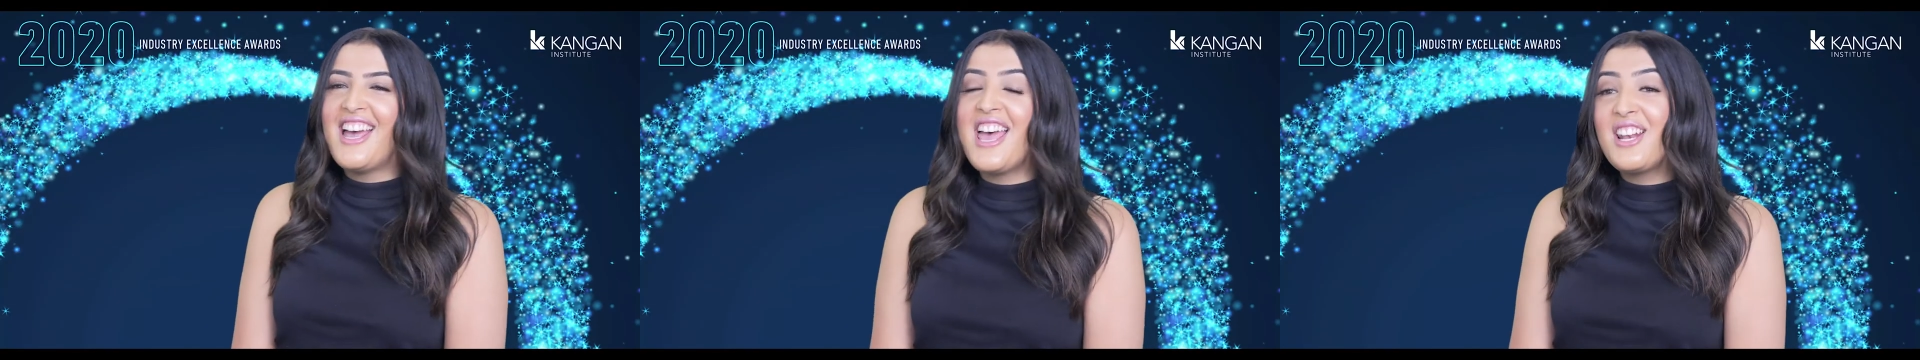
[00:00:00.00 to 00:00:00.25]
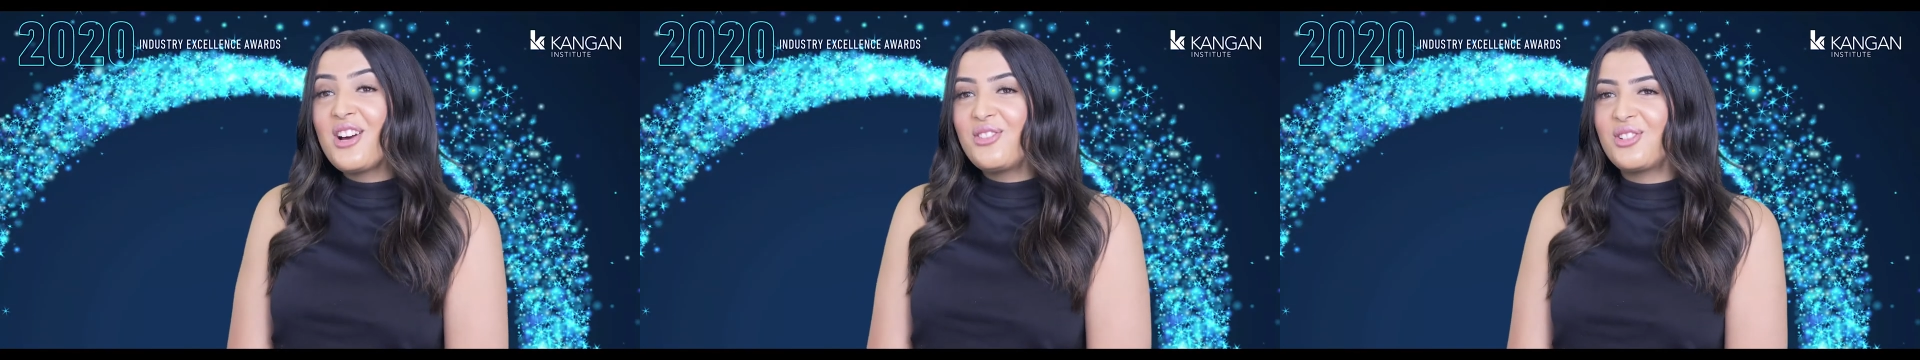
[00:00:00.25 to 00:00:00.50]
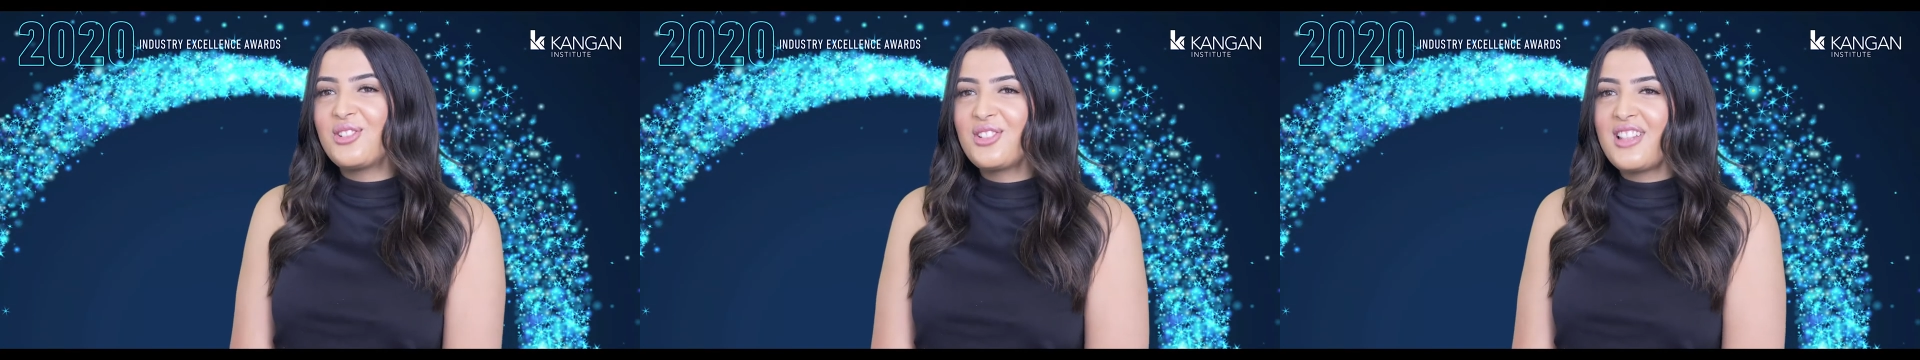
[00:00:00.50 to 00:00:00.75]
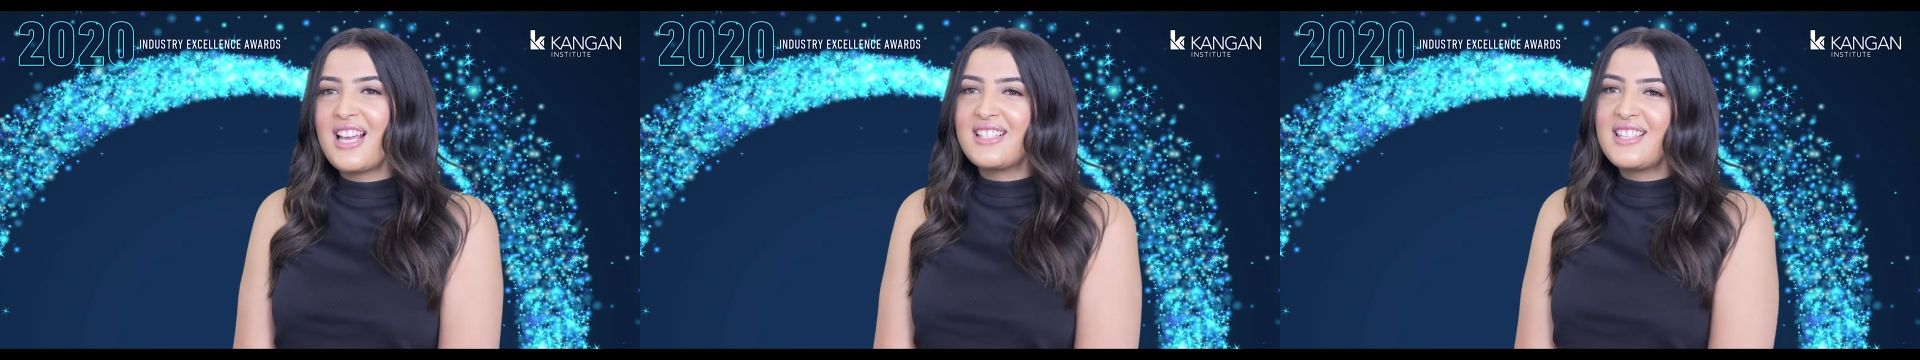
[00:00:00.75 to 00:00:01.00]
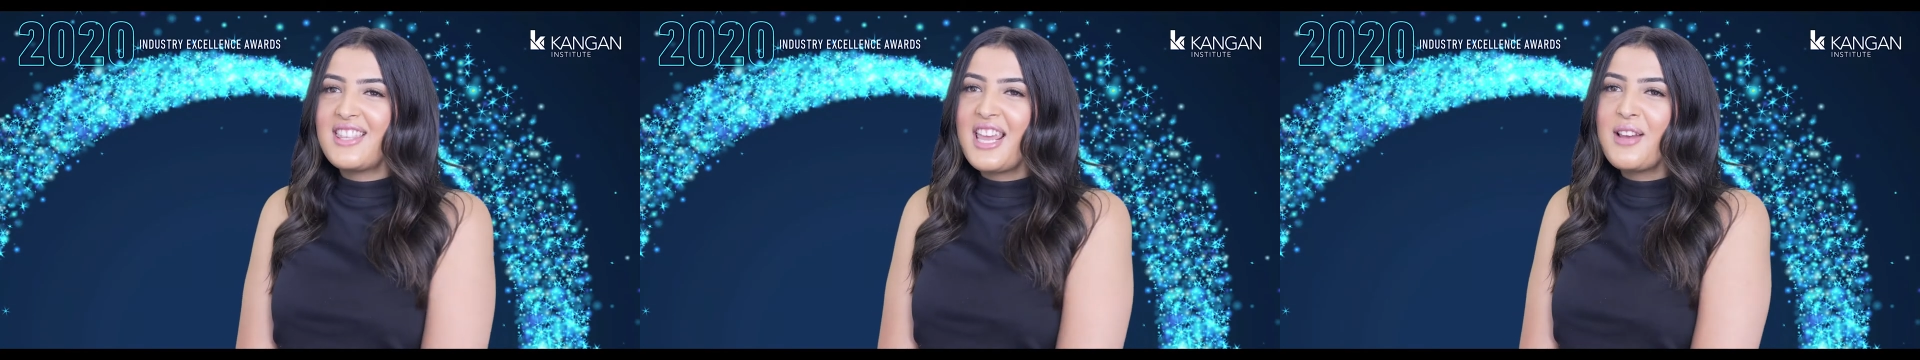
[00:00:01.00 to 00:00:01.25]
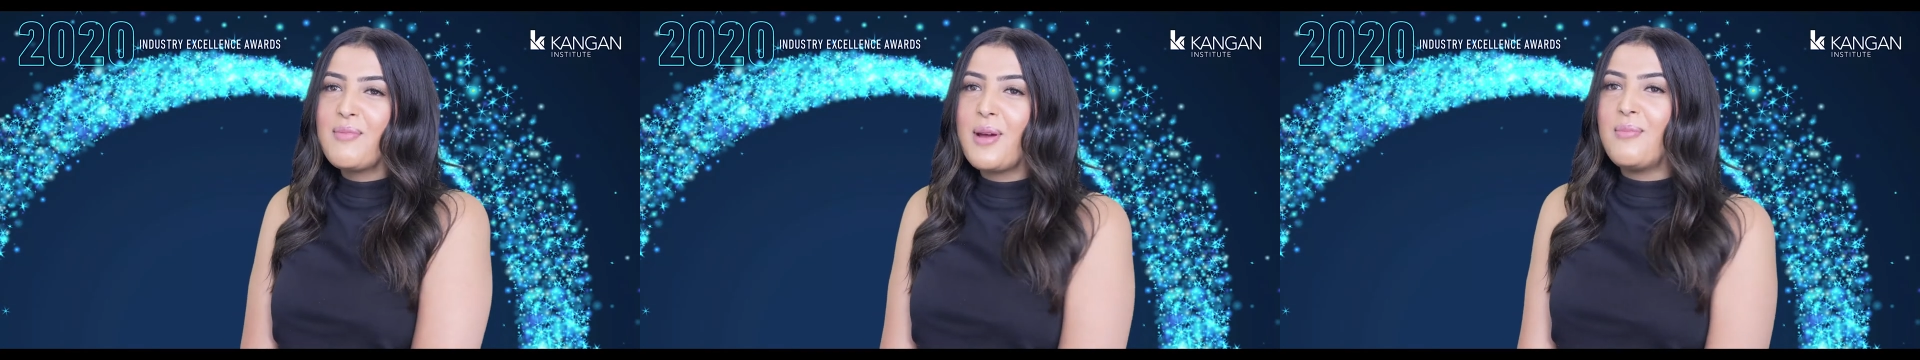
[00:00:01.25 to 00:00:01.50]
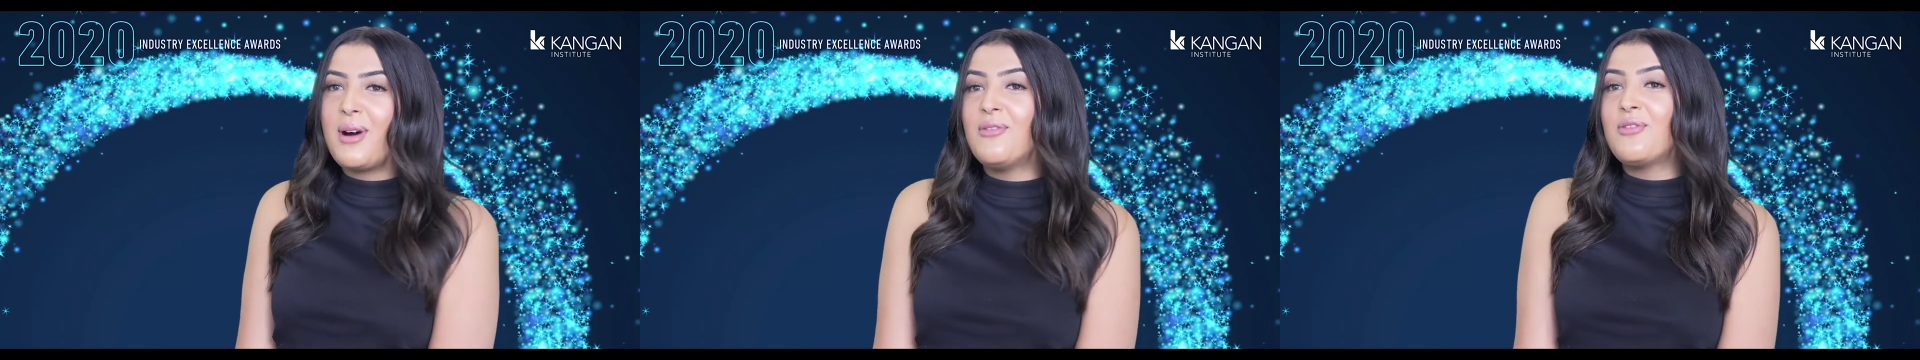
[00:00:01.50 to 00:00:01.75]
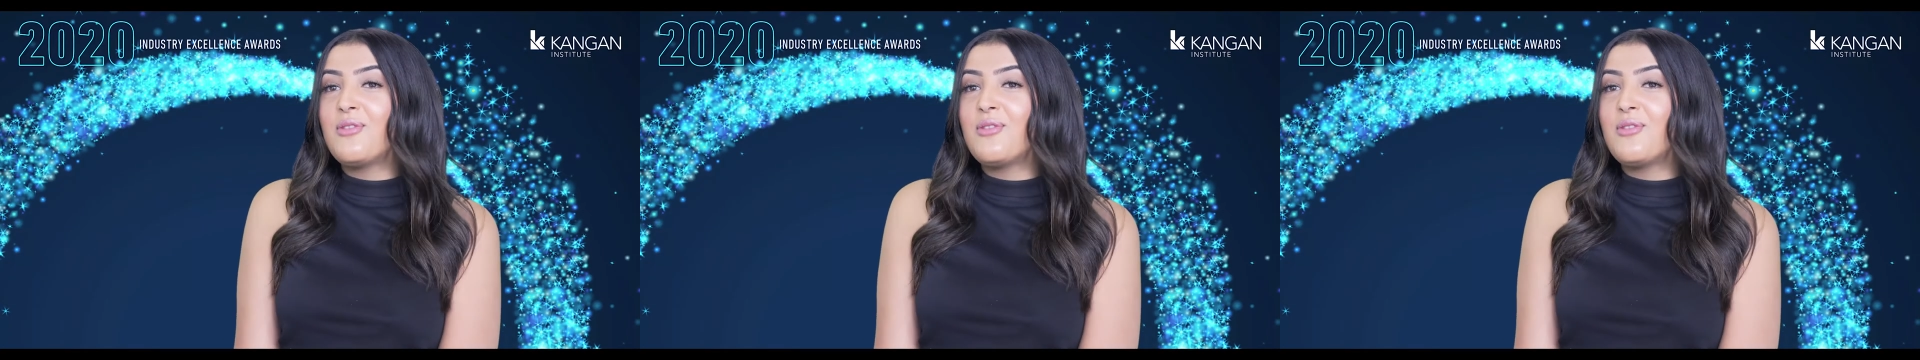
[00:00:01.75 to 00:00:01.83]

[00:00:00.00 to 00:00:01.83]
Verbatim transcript: And I would also like to thank my mum